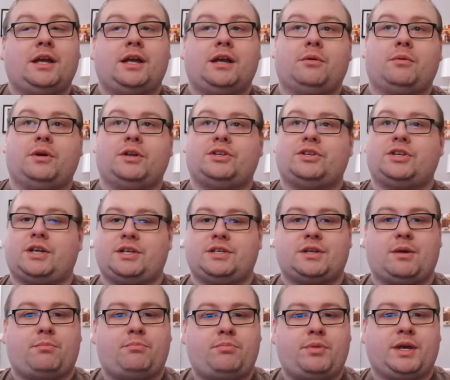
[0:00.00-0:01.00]
which is
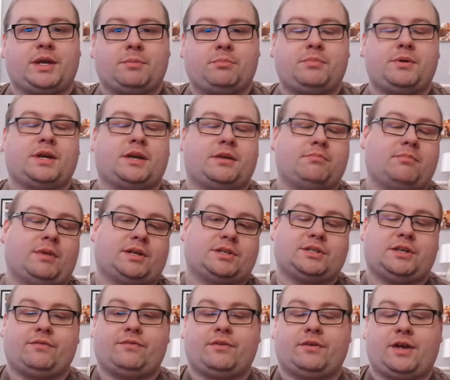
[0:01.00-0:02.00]
a big,
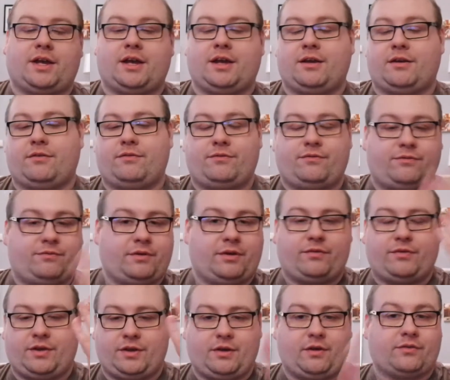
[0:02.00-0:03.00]
massive.
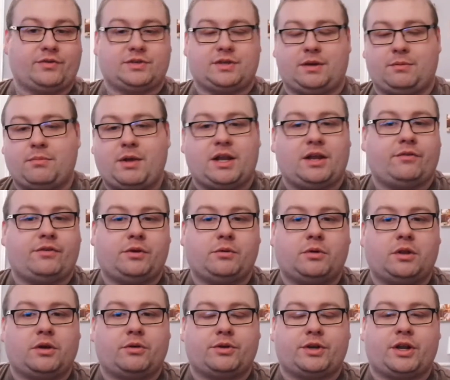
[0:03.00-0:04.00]
Obviously, many of you
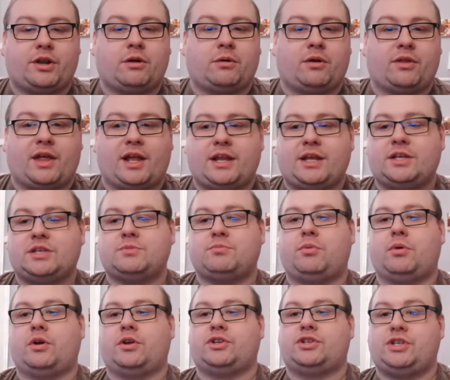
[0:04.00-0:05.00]
will already know what that is,
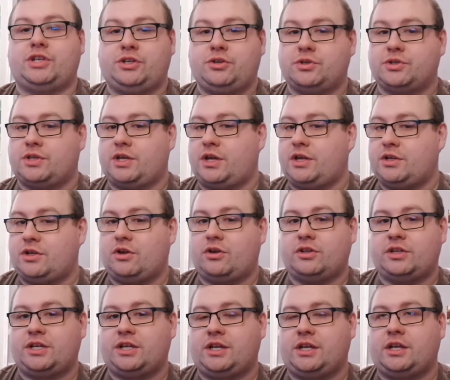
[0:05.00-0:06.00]
but she does it
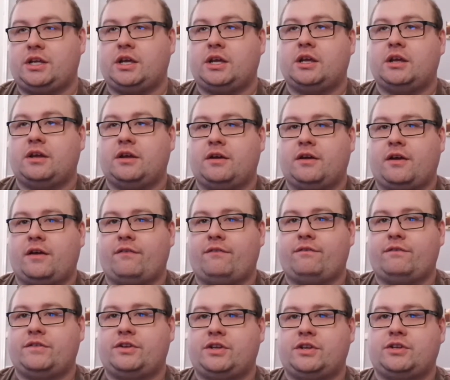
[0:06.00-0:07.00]
only.
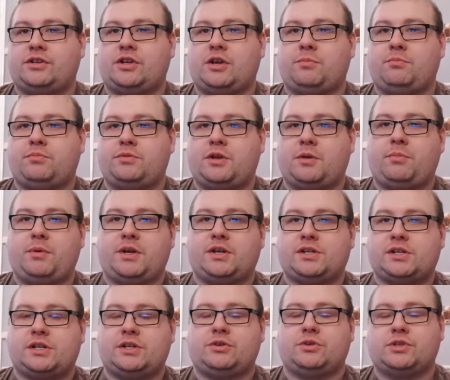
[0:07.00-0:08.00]
She
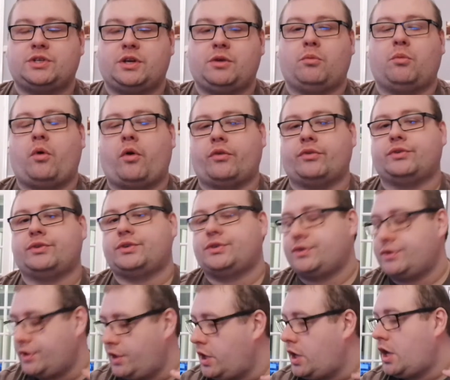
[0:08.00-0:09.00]
basically does it once,